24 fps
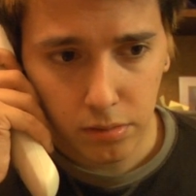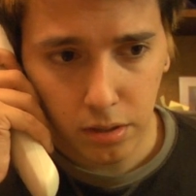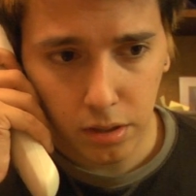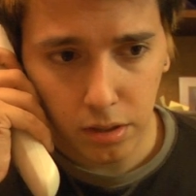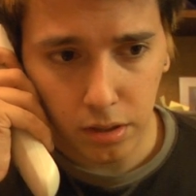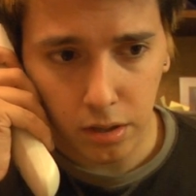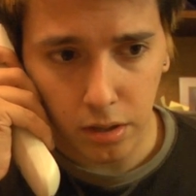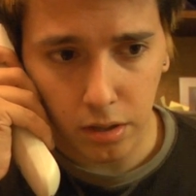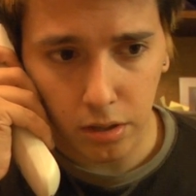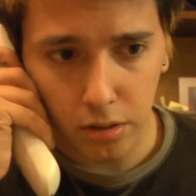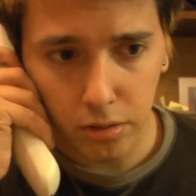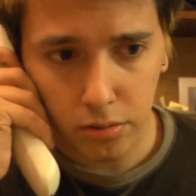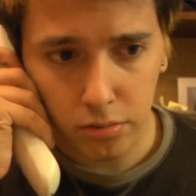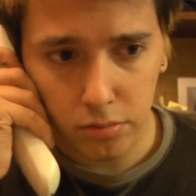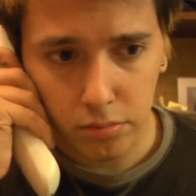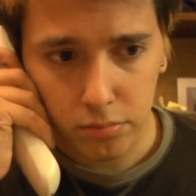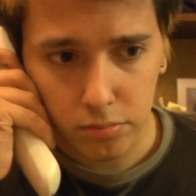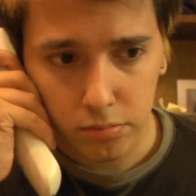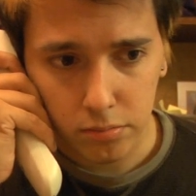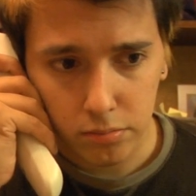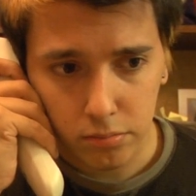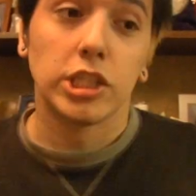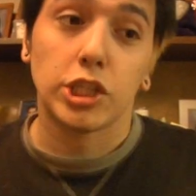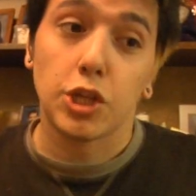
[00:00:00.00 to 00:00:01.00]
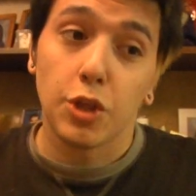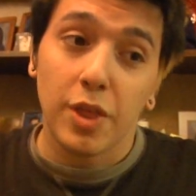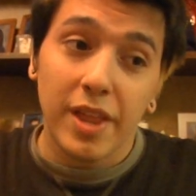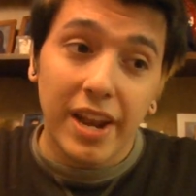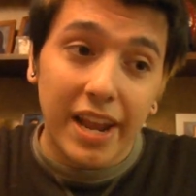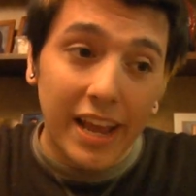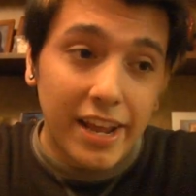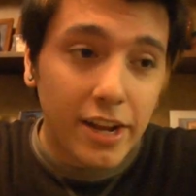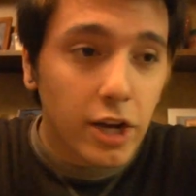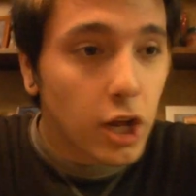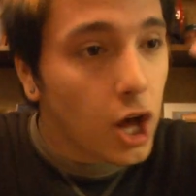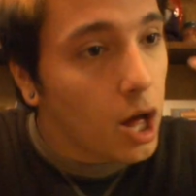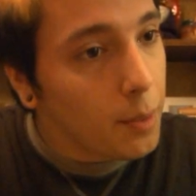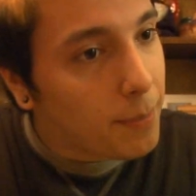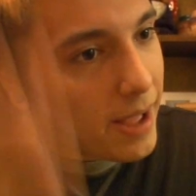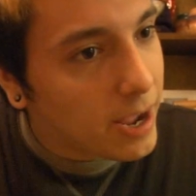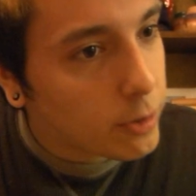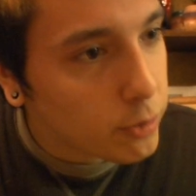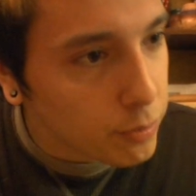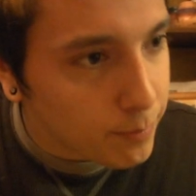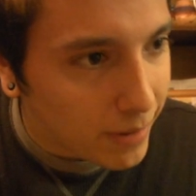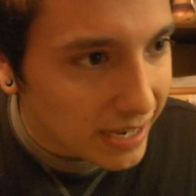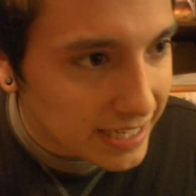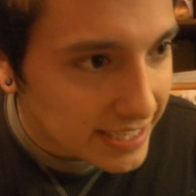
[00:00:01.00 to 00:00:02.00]
Hello? So then I had to call
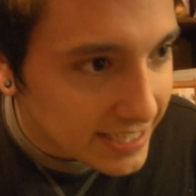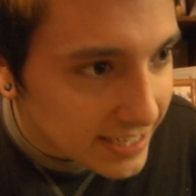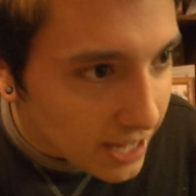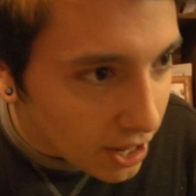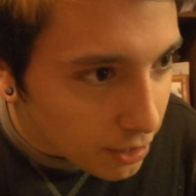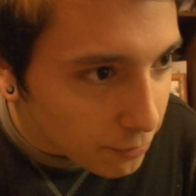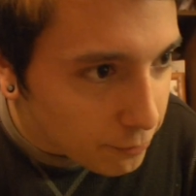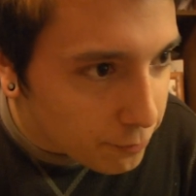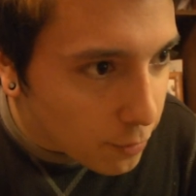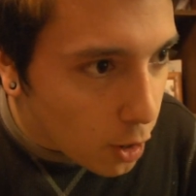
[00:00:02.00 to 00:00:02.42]
back with my cell